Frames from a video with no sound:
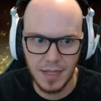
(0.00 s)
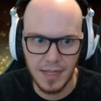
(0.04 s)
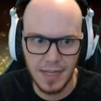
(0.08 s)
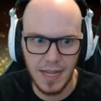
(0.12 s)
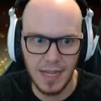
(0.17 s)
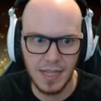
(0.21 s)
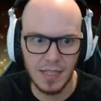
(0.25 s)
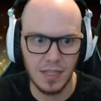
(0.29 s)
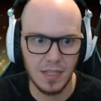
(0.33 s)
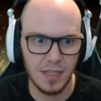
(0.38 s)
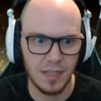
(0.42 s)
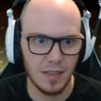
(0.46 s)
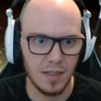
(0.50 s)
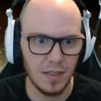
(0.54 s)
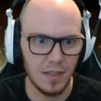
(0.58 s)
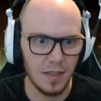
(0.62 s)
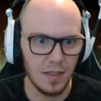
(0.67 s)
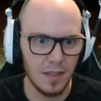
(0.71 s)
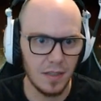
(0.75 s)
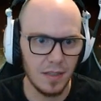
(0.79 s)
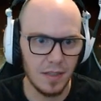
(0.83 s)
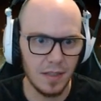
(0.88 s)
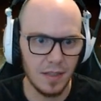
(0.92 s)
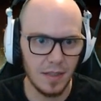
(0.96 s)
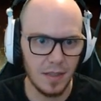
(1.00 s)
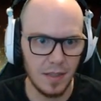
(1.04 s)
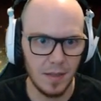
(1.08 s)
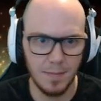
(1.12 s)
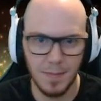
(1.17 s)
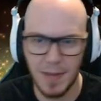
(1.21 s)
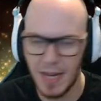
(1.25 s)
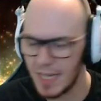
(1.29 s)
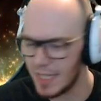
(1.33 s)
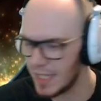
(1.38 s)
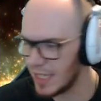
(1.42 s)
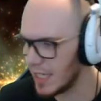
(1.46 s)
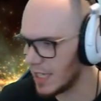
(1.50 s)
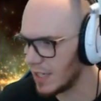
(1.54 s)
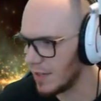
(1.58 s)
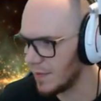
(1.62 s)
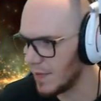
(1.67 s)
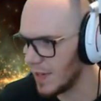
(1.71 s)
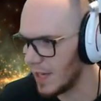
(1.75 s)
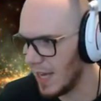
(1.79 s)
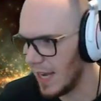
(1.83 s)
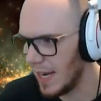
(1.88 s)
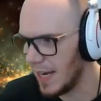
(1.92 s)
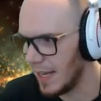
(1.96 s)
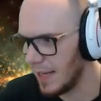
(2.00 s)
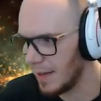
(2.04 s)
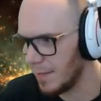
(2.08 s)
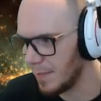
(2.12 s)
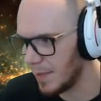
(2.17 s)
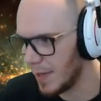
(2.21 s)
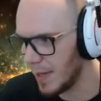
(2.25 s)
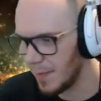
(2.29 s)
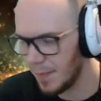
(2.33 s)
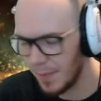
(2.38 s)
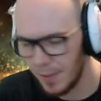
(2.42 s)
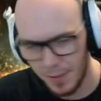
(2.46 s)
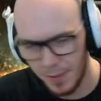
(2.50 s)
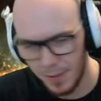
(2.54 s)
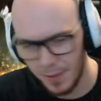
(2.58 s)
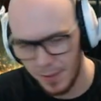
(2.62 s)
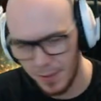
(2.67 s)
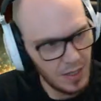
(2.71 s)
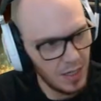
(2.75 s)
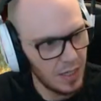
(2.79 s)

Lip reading: That's the magic of lighting, people.